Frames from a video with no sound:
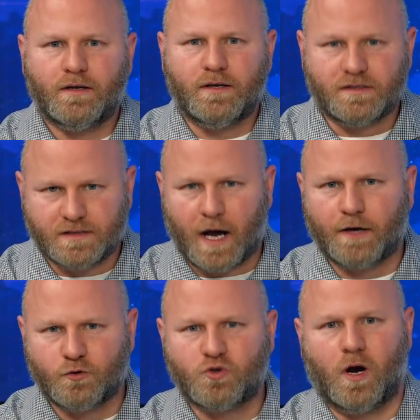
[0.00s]
is
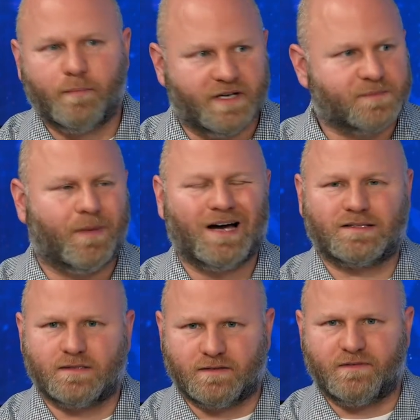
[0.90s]
Donald Trump and his
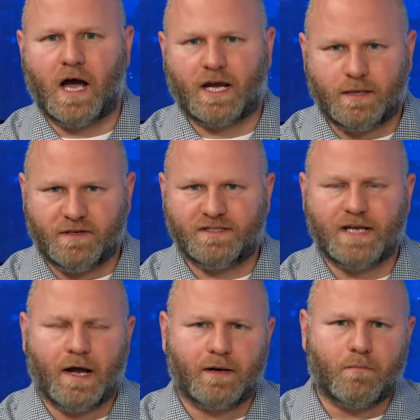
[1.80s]
boxes of documents
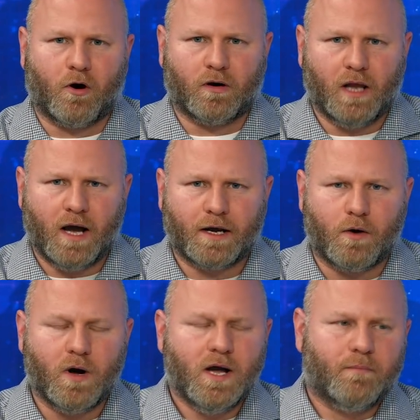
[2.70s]
down at Mar a Lago.